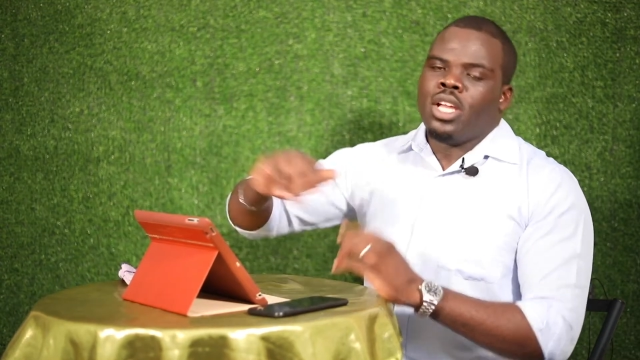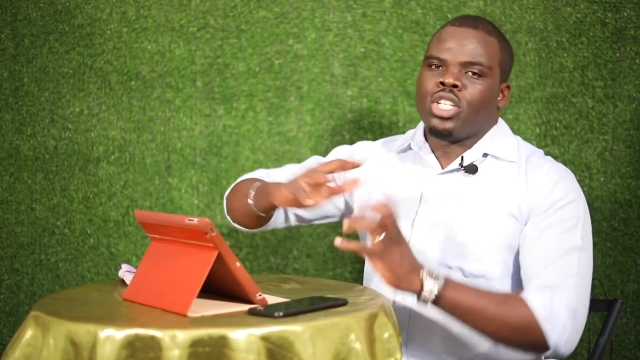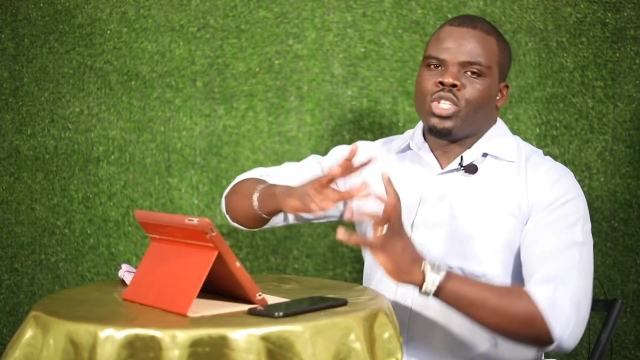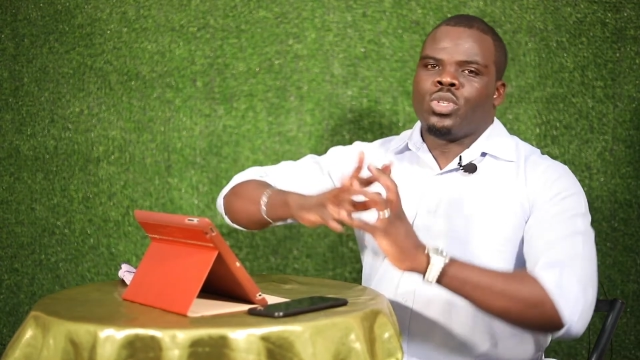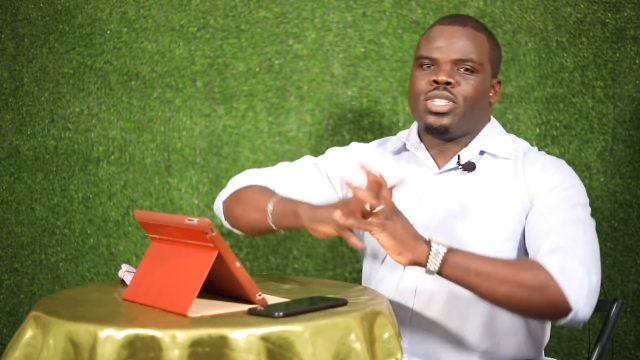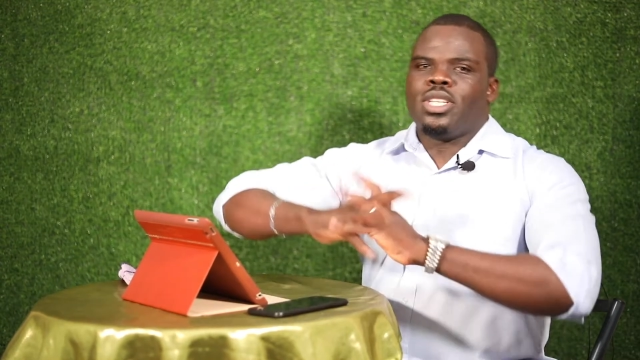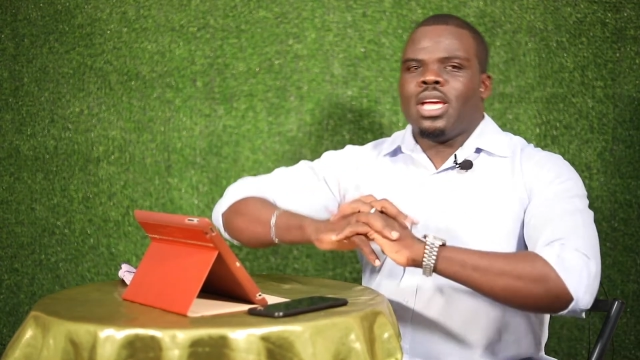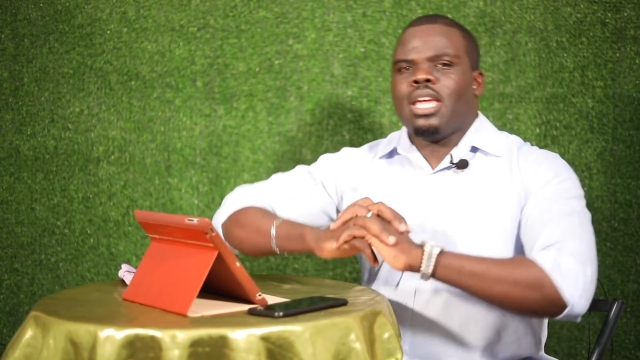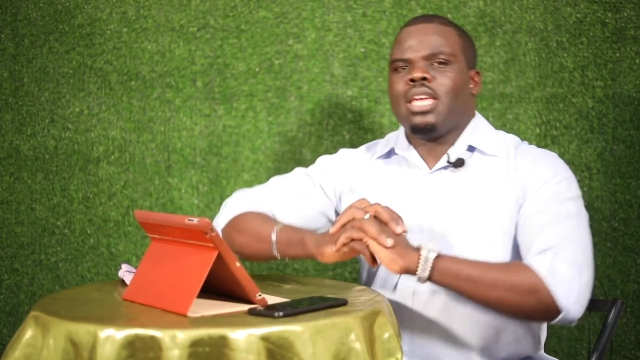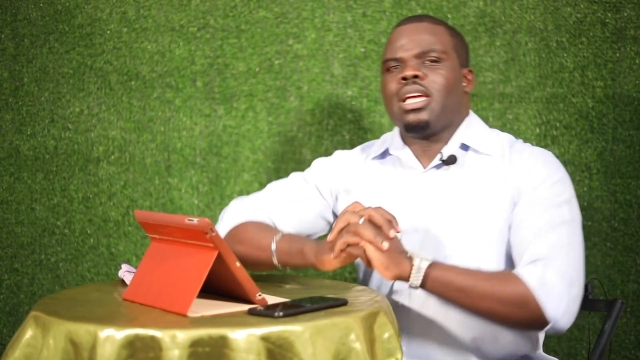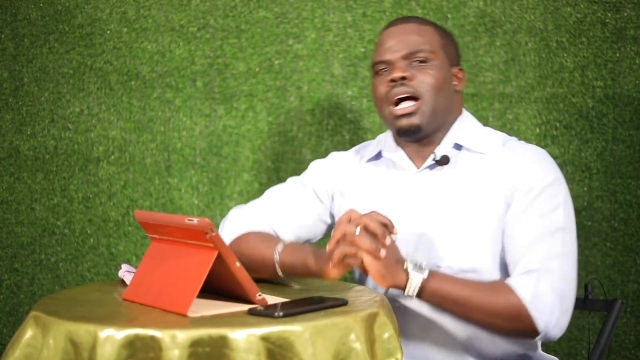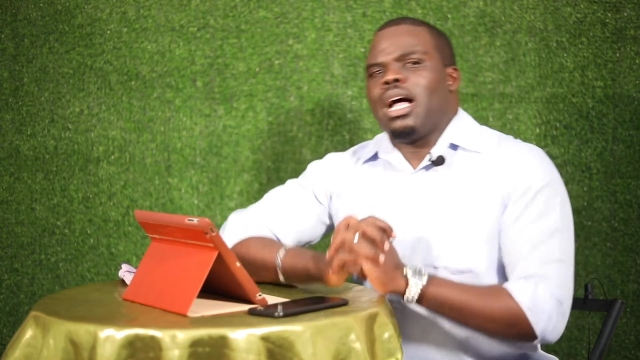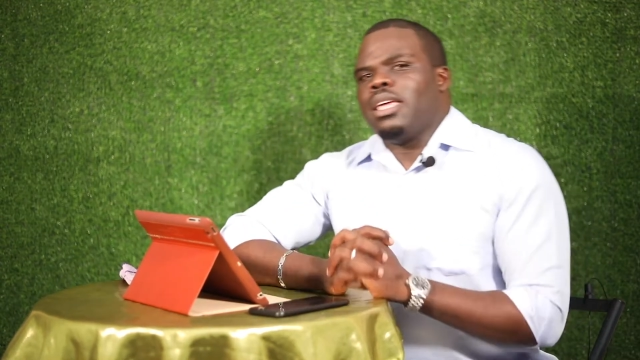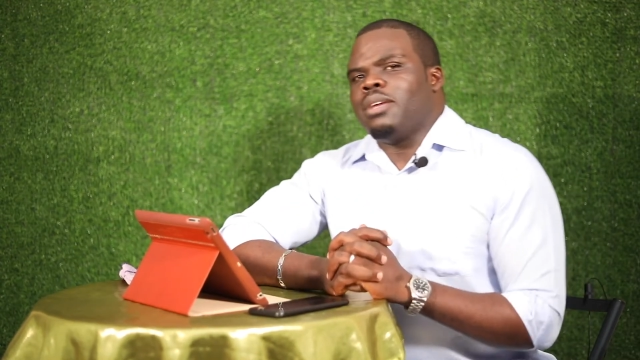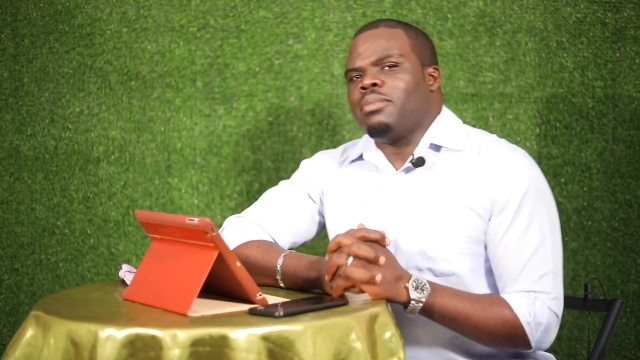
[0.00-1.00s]
Today
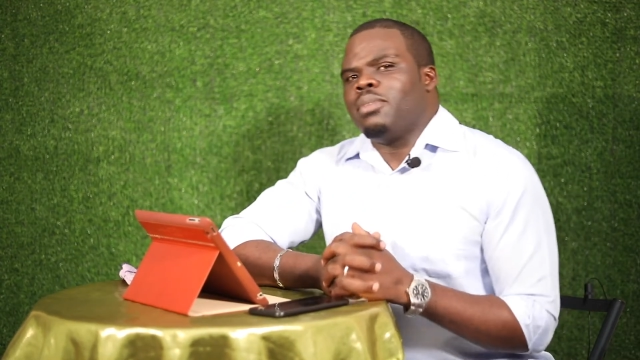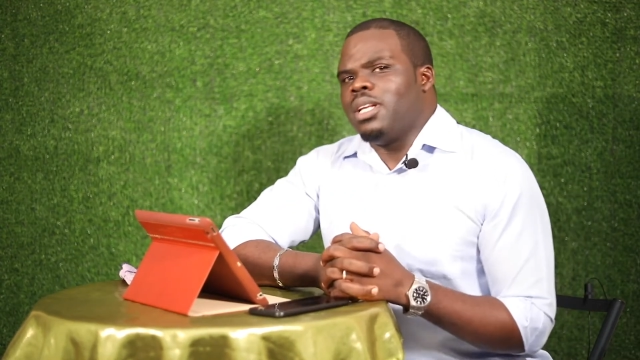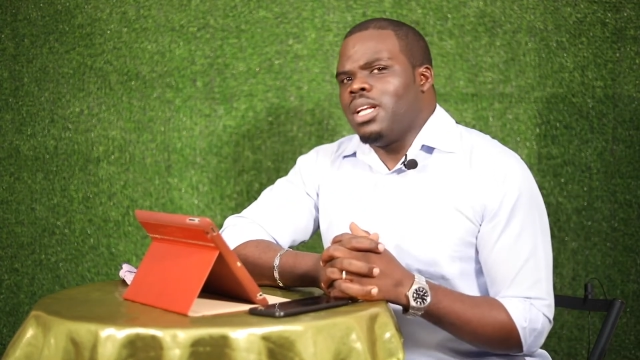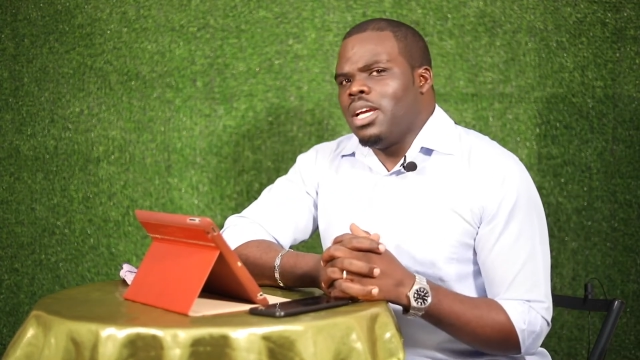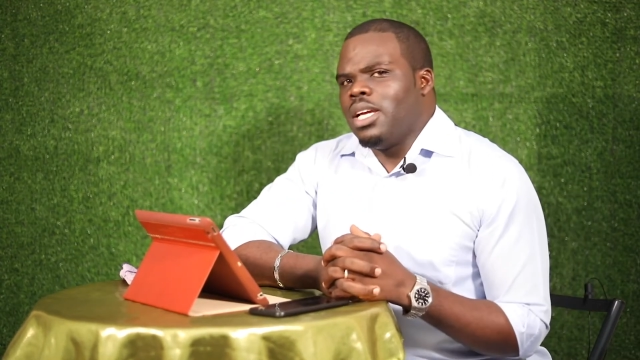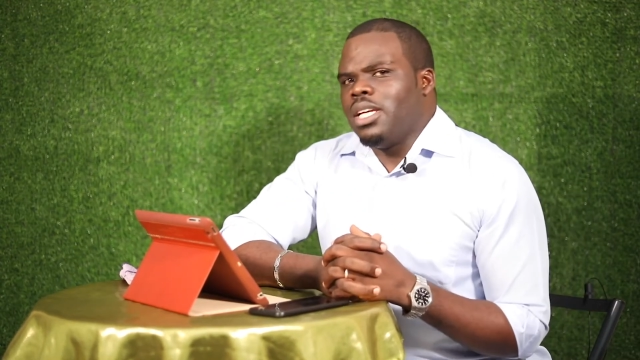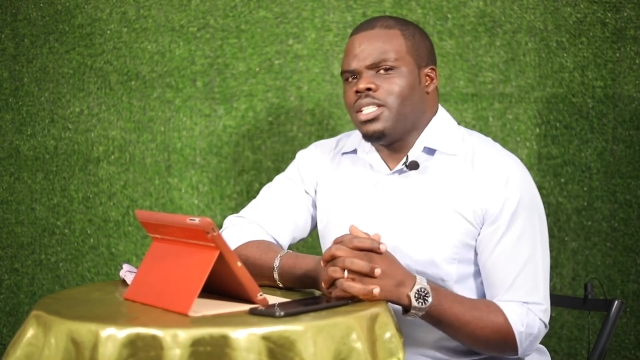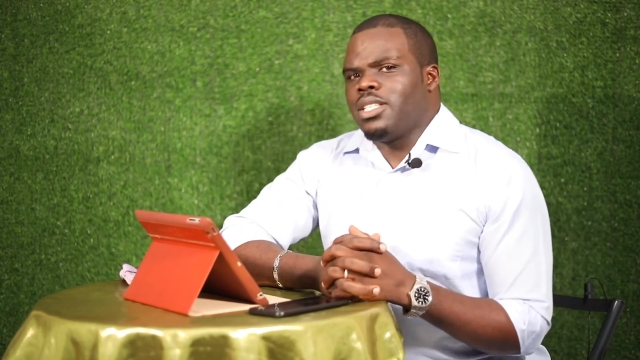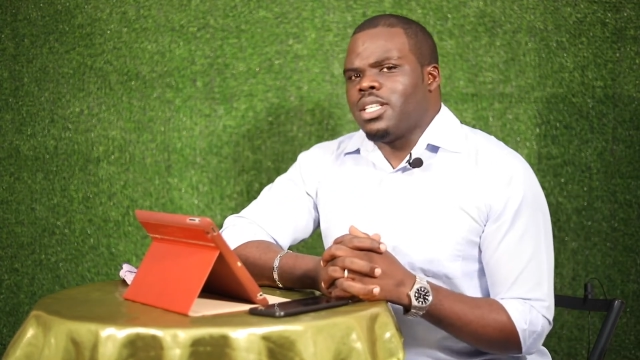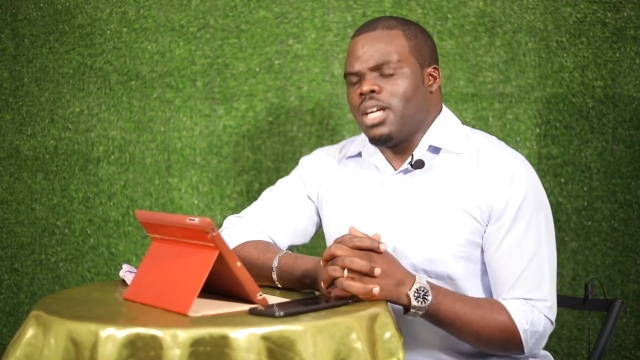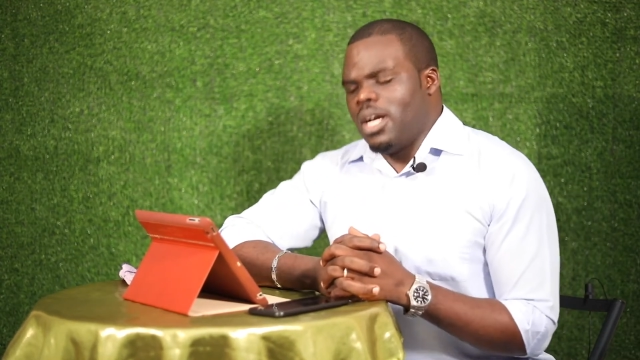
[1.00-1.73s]
I am laid